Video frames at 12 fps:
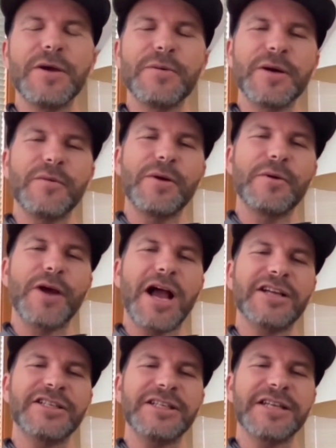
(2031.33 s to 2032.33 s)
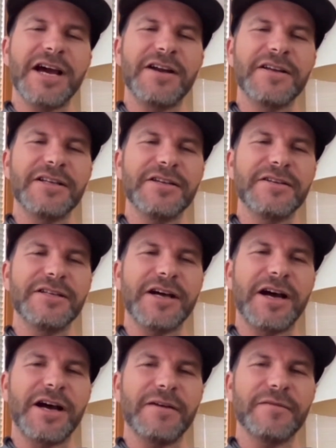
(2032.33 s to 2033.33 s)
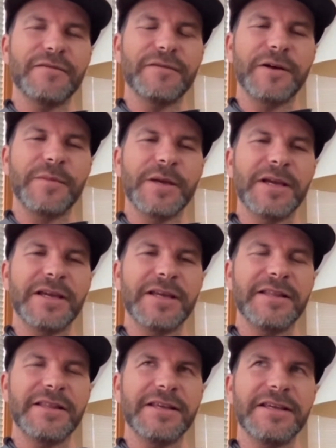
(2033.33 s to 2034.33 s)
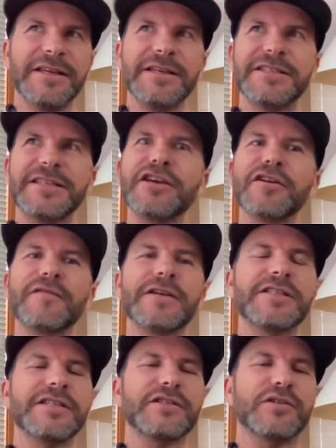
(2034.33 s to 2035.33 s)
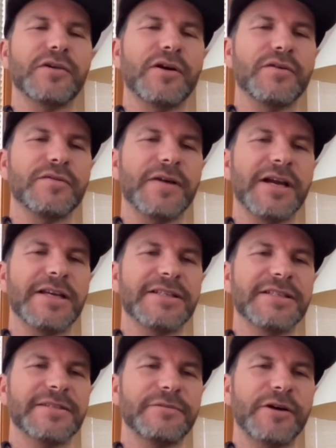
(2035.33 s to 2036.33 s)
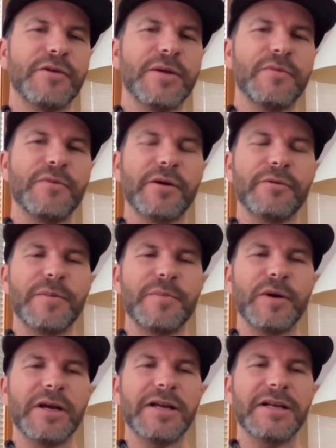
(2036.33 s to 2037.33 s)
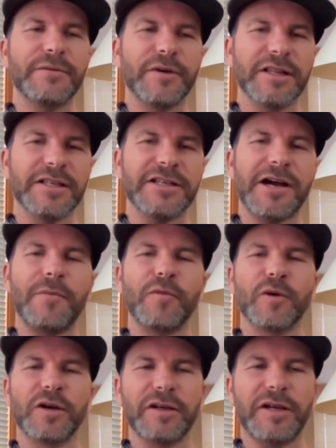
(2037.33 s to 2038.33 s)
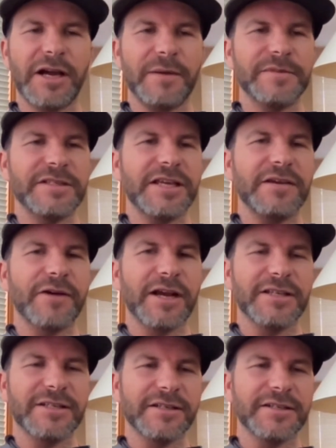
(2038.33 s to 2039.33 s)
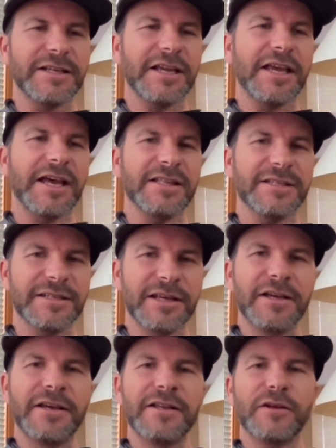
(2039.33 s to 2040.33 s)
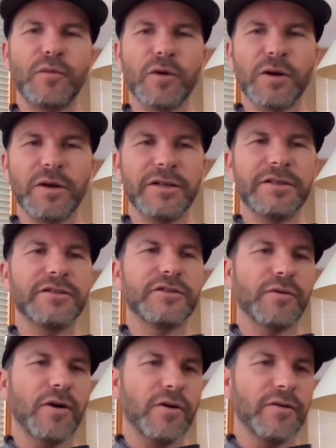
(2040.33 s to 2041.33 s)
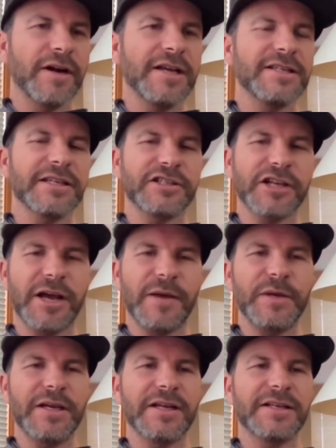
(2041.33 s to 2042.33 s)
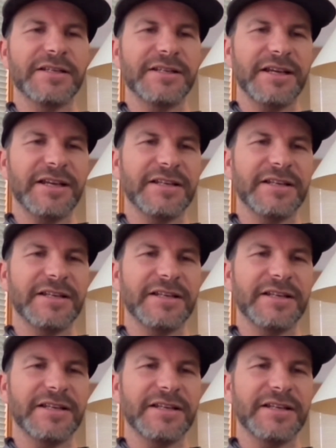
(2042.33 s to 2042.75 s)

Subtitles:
We were actually down in Utah filming the skier versus drone race, where we put one of the top World Cup ski racers against the world drone racing champion